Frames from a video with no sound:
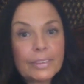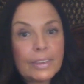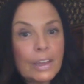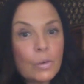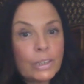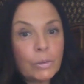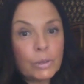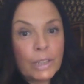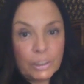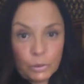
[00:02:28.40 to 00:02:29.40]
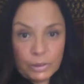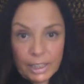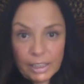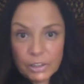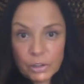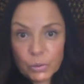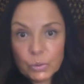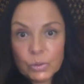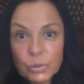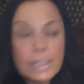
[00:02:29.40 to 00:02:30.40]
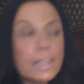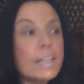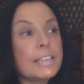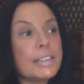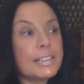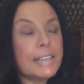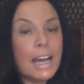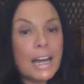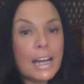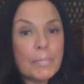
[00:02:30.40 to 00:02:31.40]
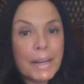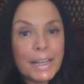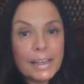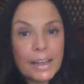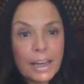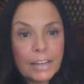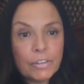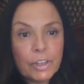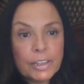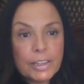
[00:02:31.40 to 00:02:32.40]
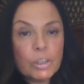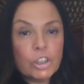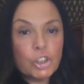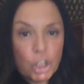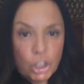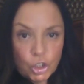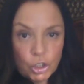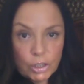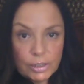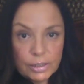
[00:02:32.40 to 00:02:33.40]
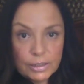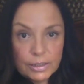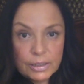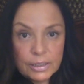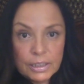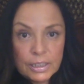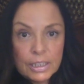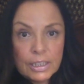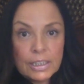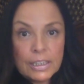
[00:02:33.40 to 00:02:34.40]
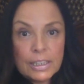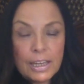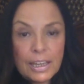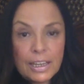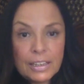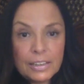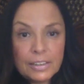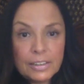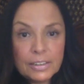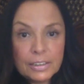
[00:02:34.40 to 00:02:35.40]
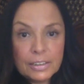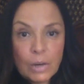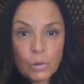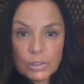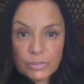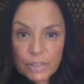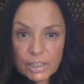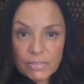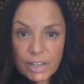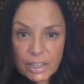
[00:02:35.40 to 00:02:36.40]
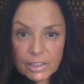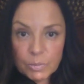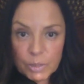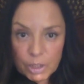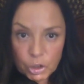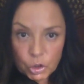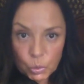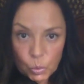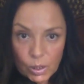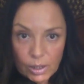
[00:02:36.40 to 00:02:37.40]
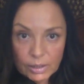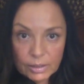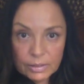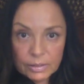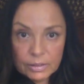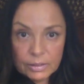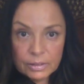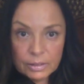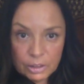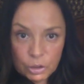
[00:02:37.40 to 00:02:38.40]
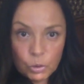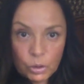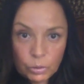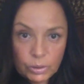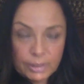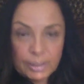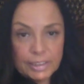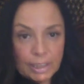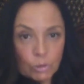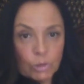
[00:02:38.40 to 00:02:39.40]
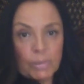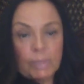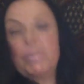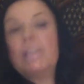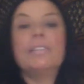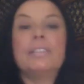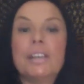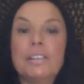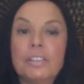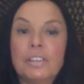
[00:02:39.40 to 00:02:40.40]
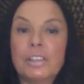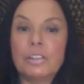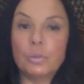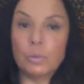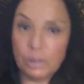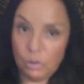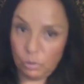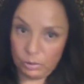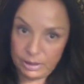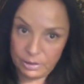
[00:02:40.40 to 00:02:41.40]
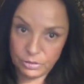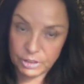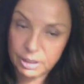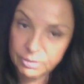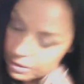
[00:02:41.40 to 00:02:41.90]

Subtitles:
what I would like to tell you that my life right now is changing, and I was very, very spiritual. You know that as I was meditating and doing all kinds of stuff,